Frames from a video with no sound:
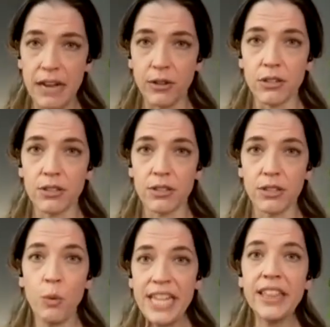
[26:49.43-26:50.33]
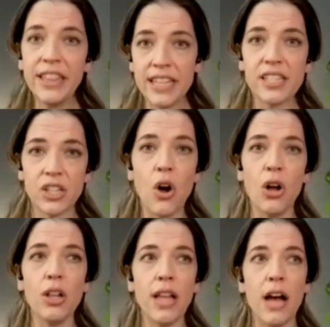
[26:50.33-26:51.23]
ever. We list
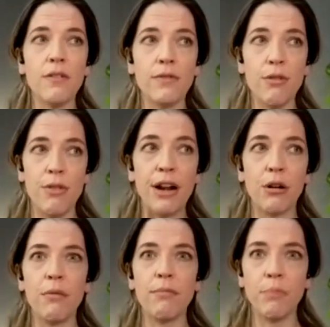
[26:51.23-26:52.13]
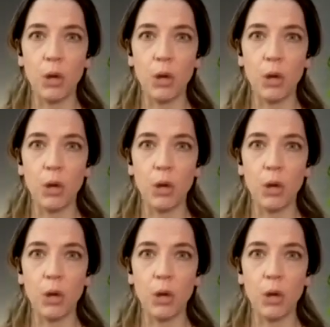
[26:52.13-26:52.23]
all of their